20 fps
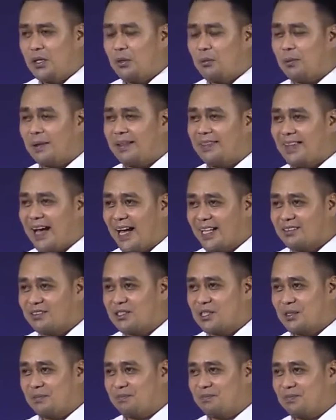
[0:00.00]
With
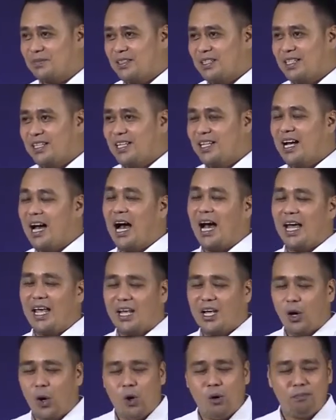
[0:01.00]
that, I
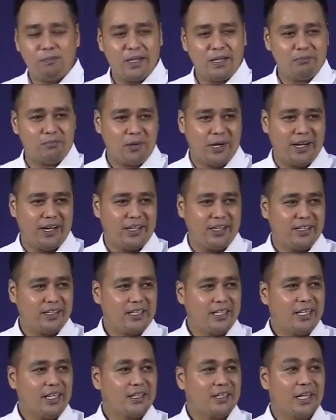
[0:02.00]
hope and pray
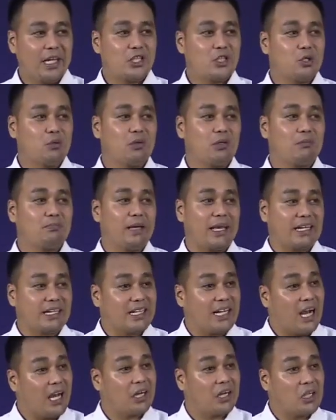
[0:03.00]
that you will be
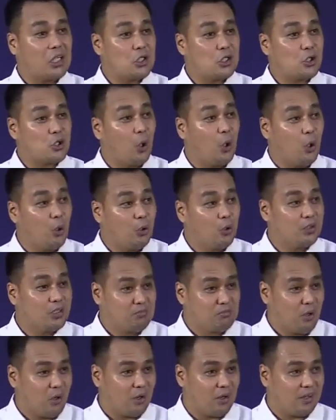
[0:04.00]
encouraged all the
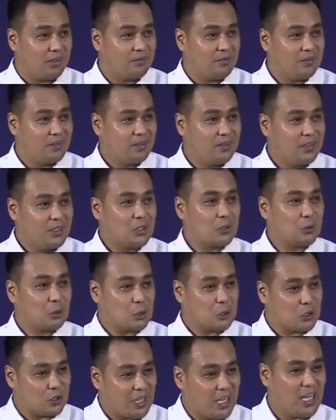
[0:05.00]
more to
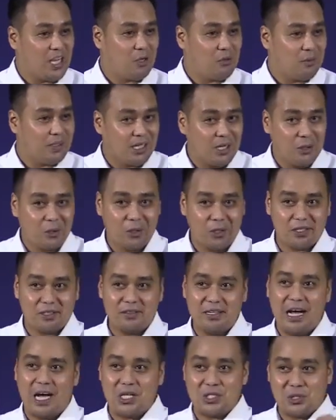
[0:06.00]
stay with the Lord
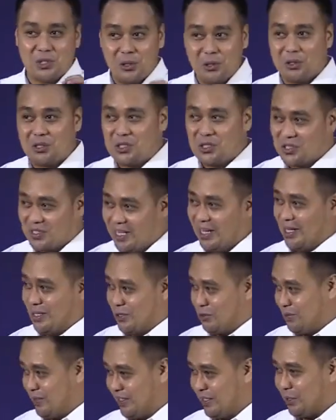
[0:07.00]
as the Lord
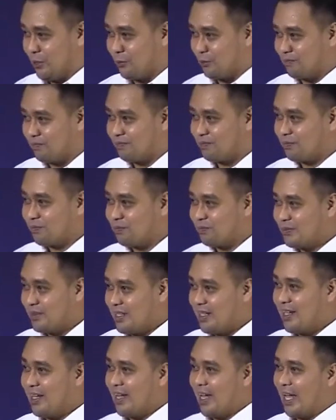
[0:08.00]
stays with you,
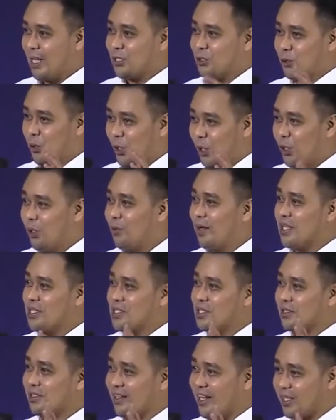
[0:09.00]
and to
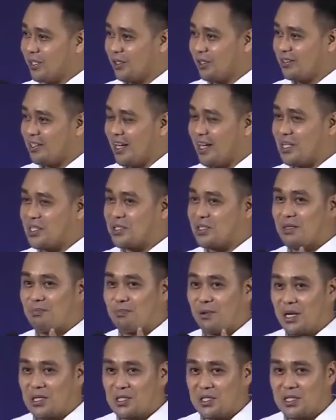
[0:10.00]
always recognize the
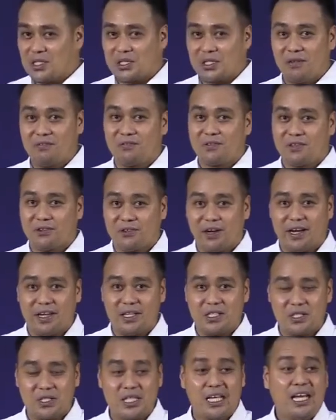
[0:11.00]
presence of
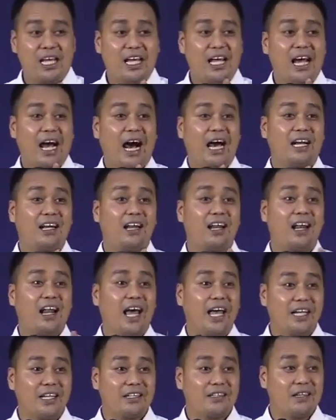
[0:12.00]
Christ.
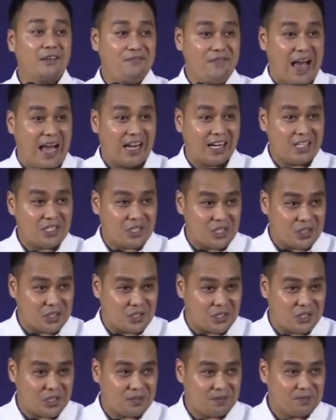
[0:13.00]
Unlike the
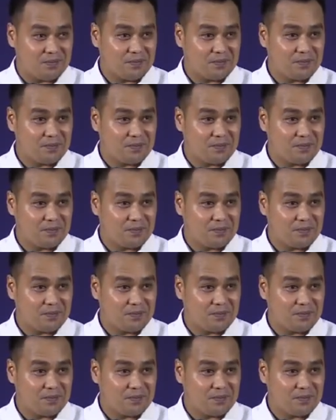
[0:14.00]
Pharisees,